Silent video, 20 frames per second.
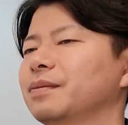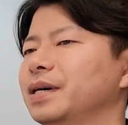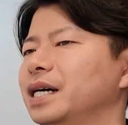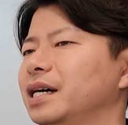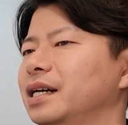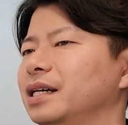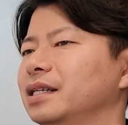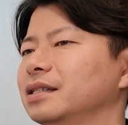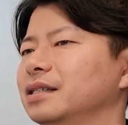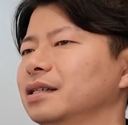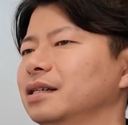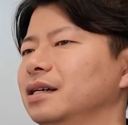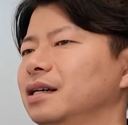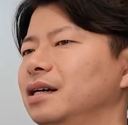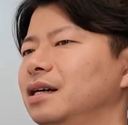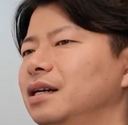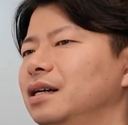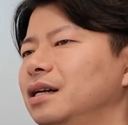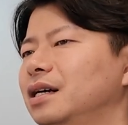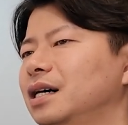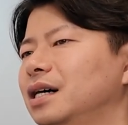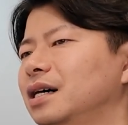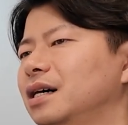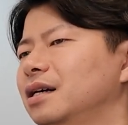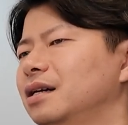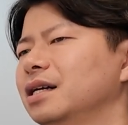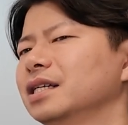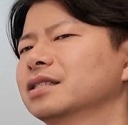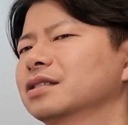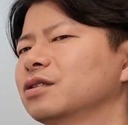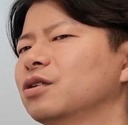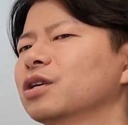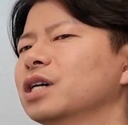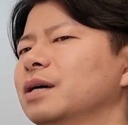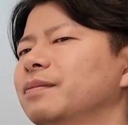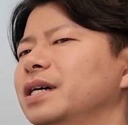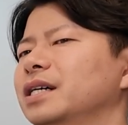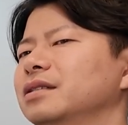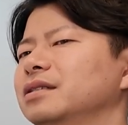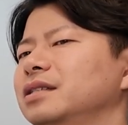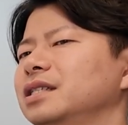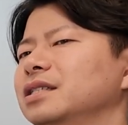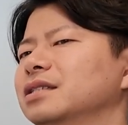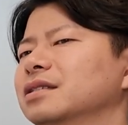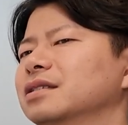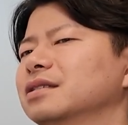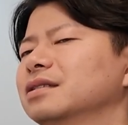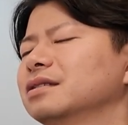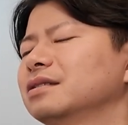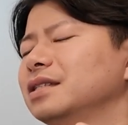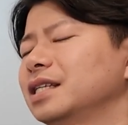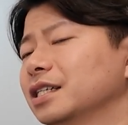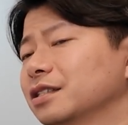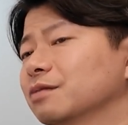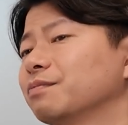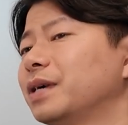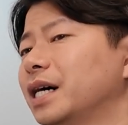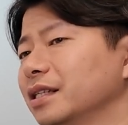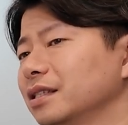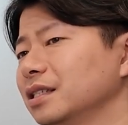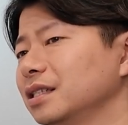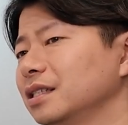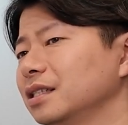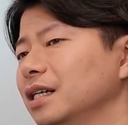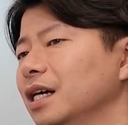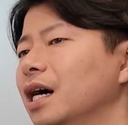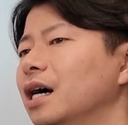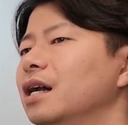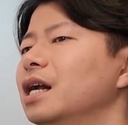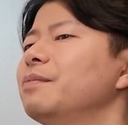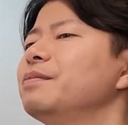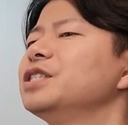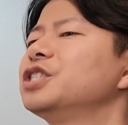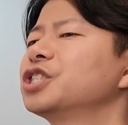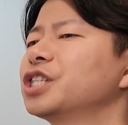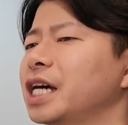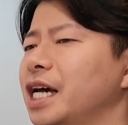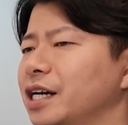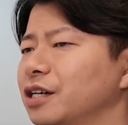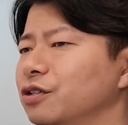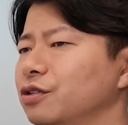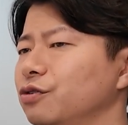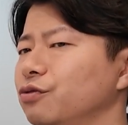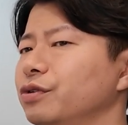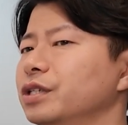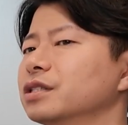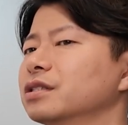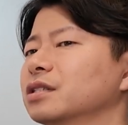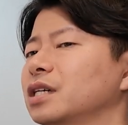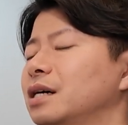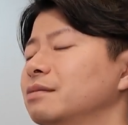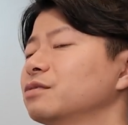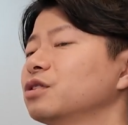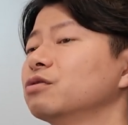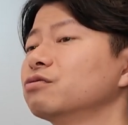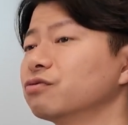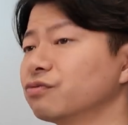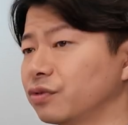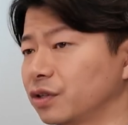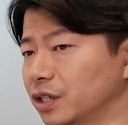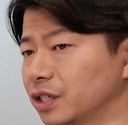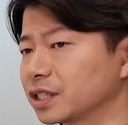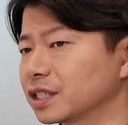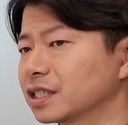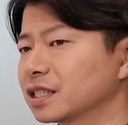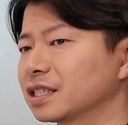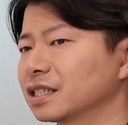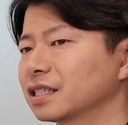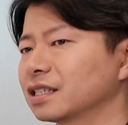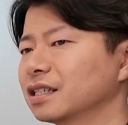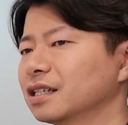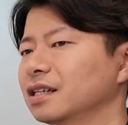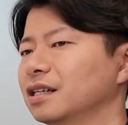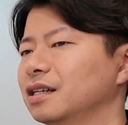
about it. Let's talk about this next Monday. Let me check with someone first.